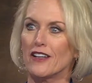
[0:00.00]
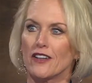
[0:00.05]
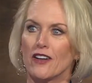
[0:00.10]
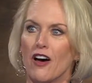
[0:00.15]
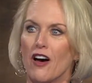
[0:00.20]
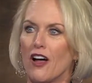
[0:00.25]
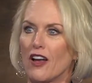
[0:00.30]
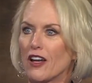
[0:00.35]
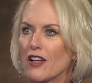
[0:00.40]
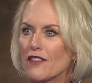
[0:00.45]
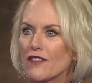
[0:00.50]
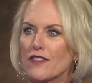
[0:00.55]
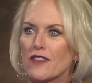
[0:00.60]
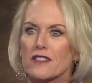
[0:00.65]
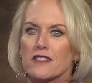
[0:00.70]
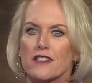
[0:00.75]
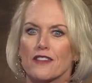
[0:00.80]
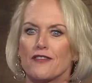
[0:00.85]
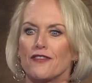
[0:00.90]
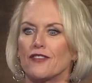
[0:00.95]
all of the
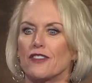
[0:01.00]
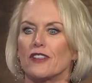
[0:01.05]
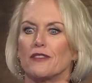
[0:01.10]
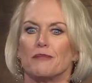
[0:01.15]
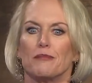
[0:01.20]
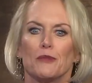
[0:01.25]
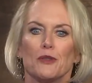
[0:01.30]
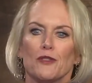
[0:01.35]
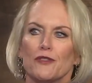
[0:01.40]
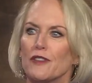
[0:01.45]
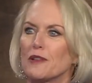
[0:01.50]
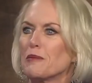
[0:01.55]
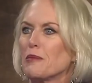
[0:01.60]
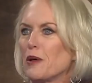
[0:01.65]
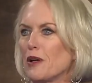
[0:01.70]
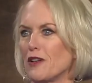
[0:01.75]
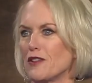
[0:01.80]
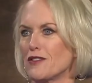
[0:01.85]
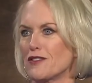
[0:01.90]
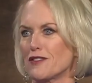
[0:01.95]
different moving
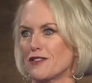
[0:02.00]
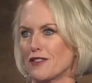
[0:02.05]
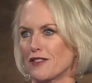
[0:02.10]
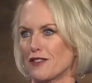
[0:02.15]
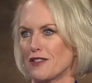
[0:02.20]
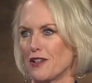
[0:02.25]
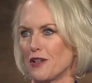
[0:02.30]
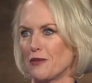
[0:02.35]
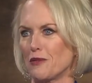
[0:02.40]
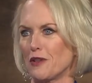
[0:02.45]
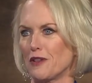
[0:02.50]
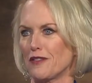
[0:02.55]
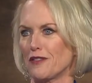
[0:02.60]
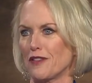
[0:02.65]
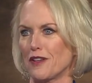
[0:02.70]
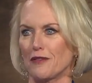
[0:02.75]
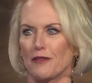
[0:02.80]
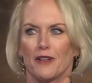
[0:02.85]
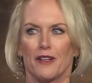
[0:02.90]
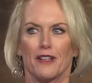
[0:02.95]
parts that go with
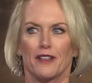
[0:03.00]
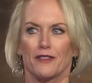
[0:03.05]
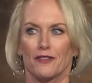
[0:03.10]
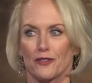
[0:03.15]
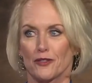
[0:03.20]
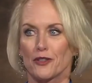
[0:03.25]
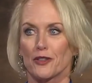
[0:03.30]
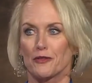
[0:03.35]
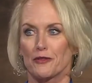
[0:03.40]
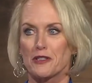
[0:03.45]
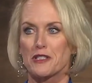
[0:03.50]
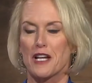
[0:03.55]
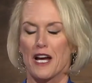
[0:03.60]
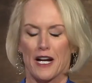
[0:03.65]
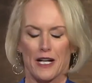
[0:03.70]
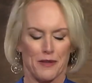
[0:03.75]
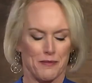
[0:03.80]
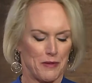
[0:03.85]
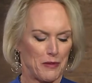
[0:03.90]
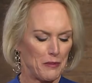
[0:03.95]
a good
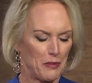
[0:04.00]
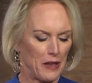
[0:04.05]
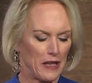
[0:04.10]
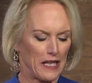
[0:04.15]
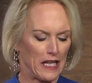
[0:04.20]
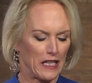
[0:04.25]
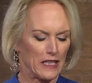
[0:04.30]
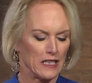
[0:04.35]
retirement plan.